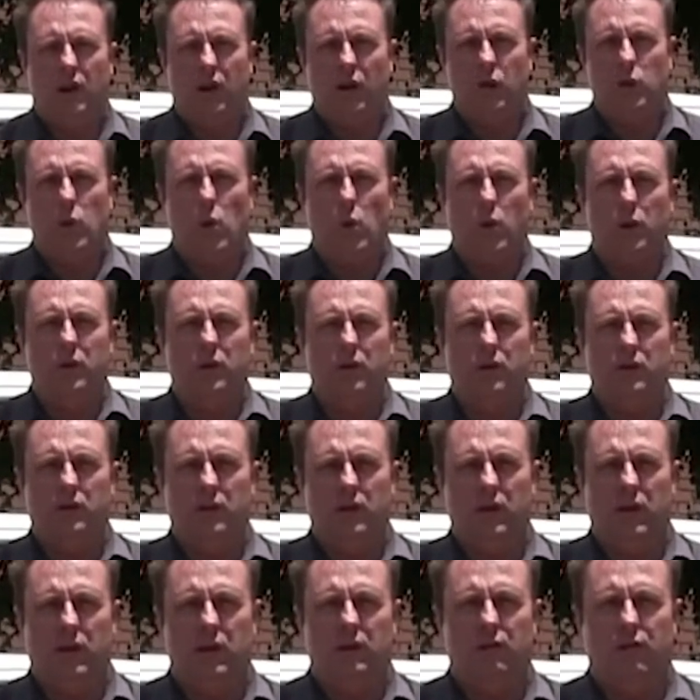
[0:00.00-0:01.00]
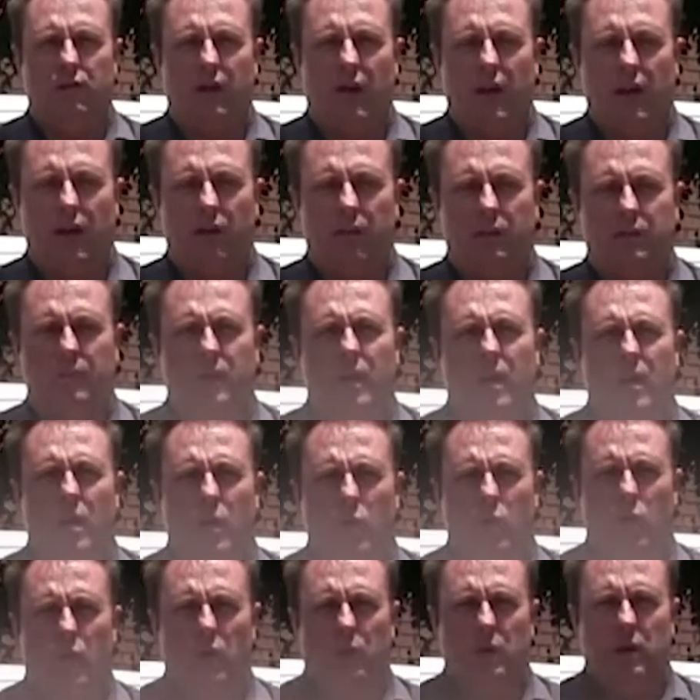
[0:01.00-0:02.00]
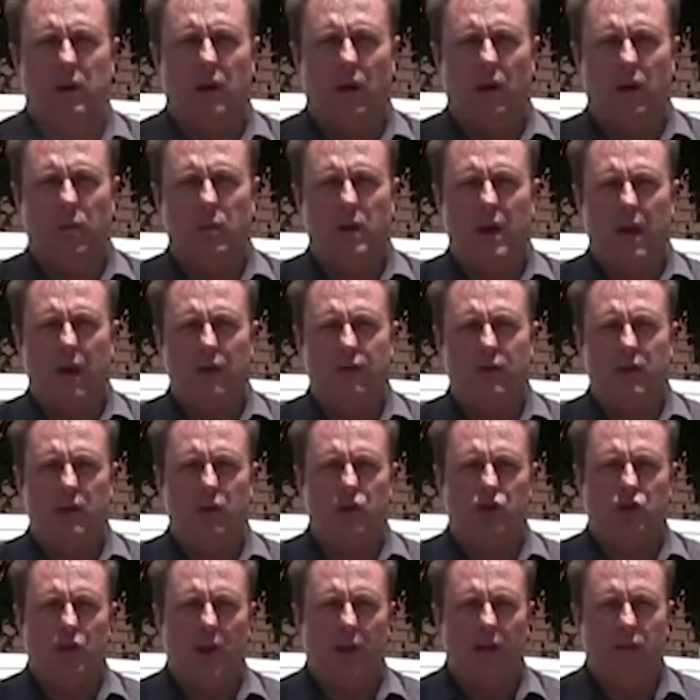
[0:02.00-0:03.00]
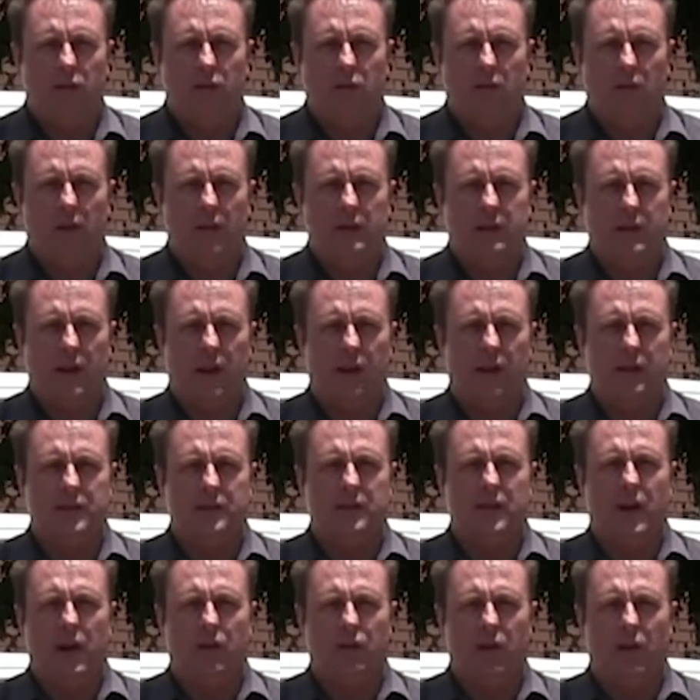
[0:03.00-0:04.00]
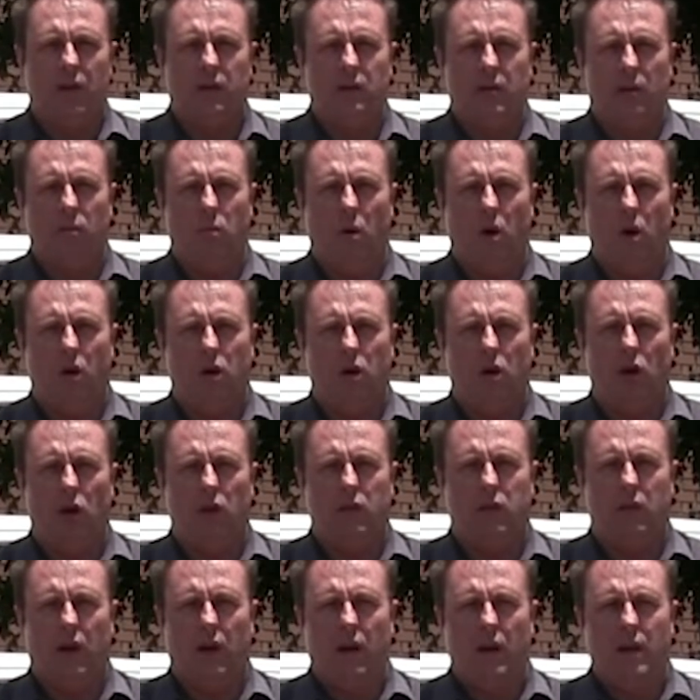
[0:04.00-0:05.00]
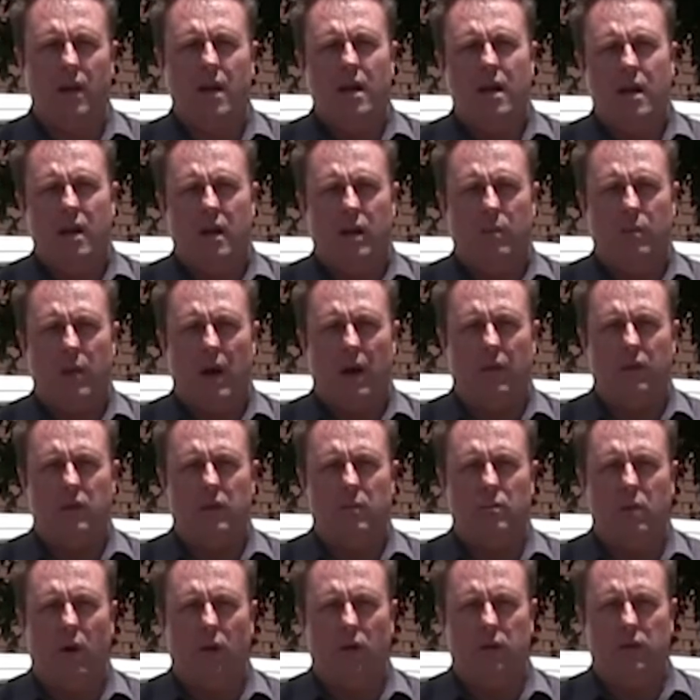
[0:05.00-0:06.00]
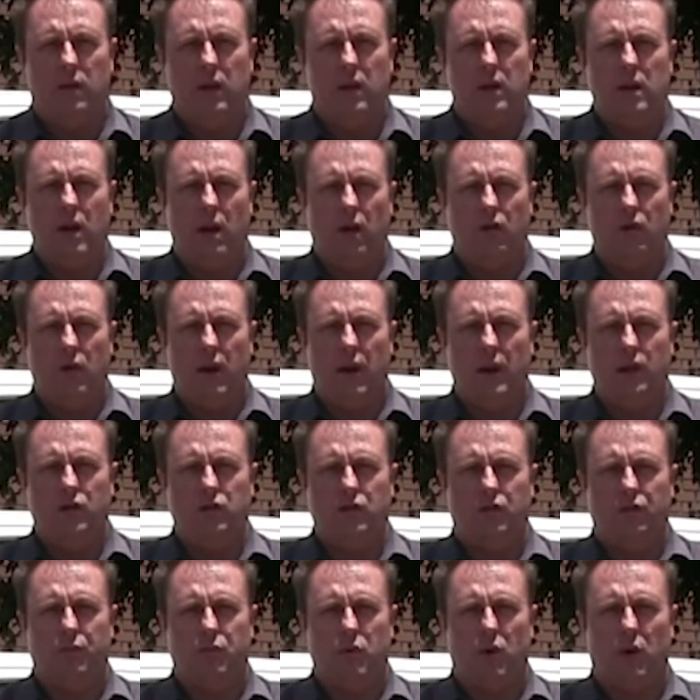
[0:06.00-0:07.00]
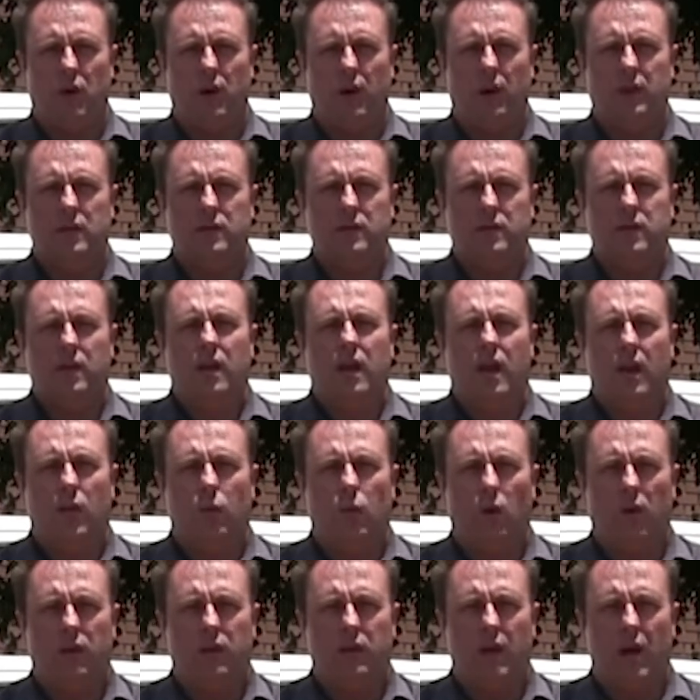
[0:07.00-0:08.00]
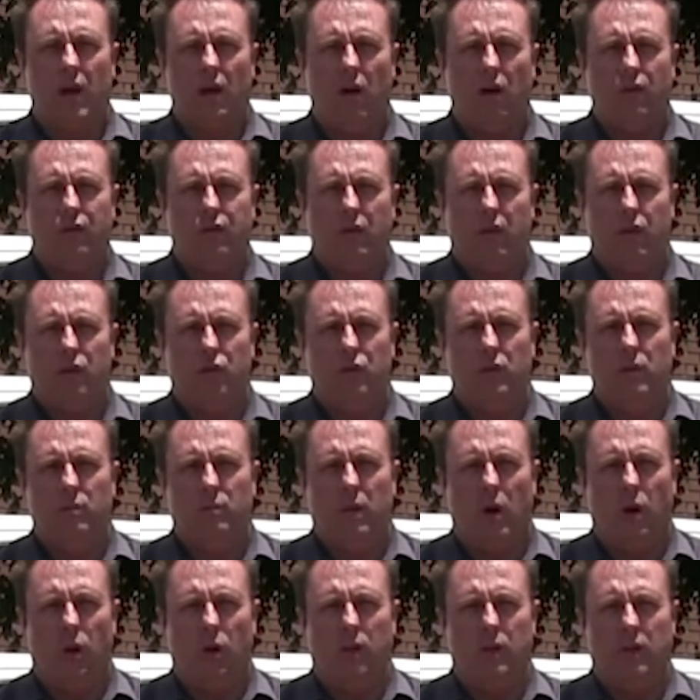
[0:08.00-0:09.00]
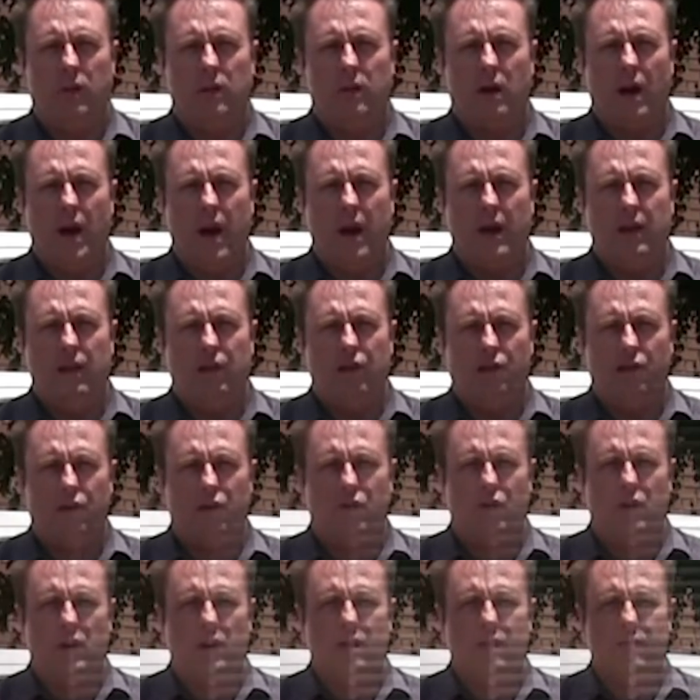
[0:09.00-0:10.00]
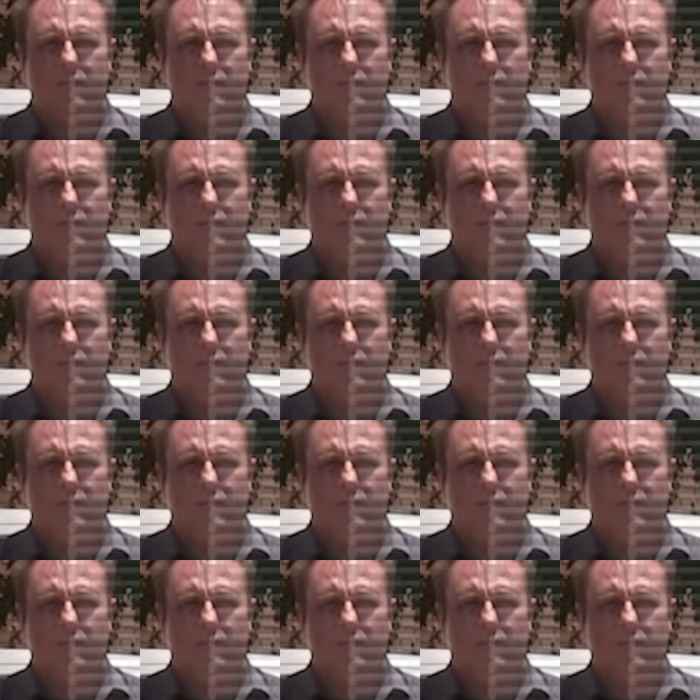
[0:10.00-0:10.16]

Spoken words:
headquarters in Edenvale, where we're going to be having a chat to their sales director, Mark Lotter, about the Moldino range of products and what they offer to the mold and die industry.